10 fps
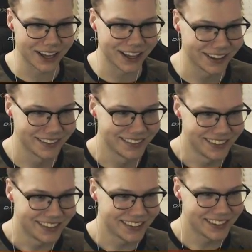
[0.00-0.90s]
yeah, well, I
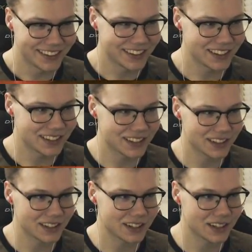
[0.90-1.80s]
got a cyan
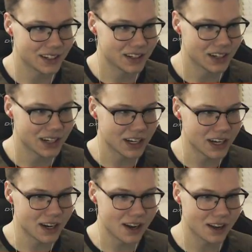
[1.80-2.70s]
something. I don't know what
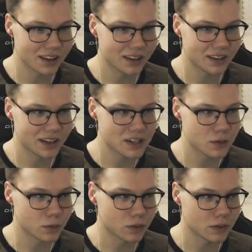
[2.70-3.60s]
the heck oh, that was, but I
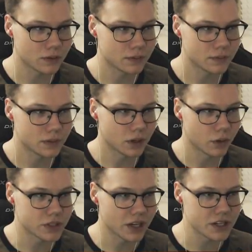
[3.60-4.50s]
got cool. cyan
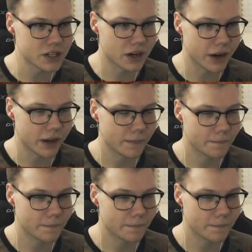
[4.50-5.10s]
something. I oh, it's legendary.